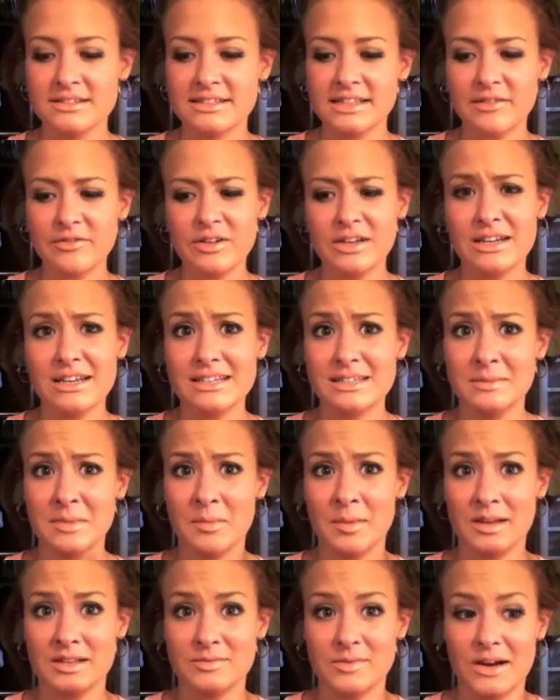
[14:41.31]
Stefan is my
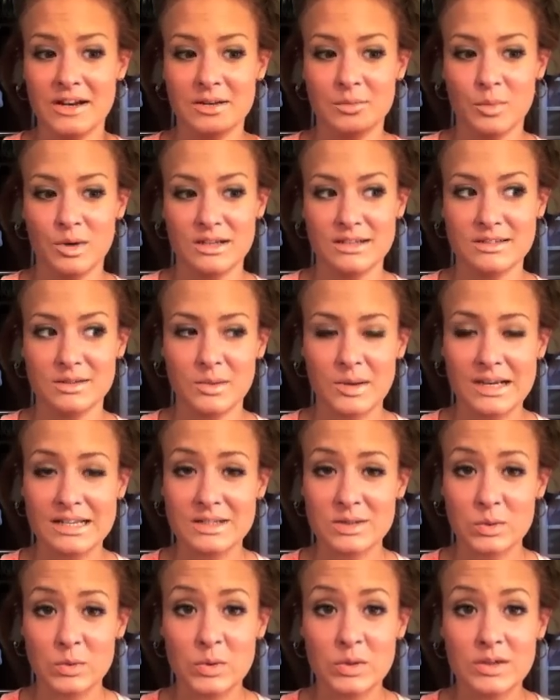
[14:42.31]
best friend, and when he's away at
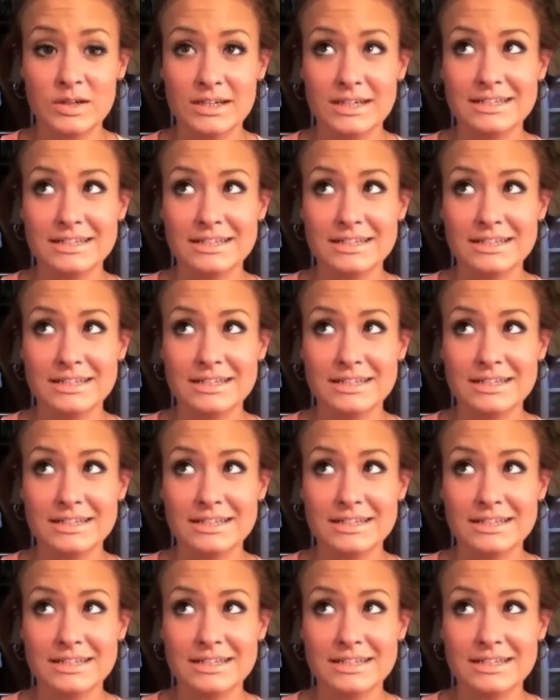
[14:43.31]
school,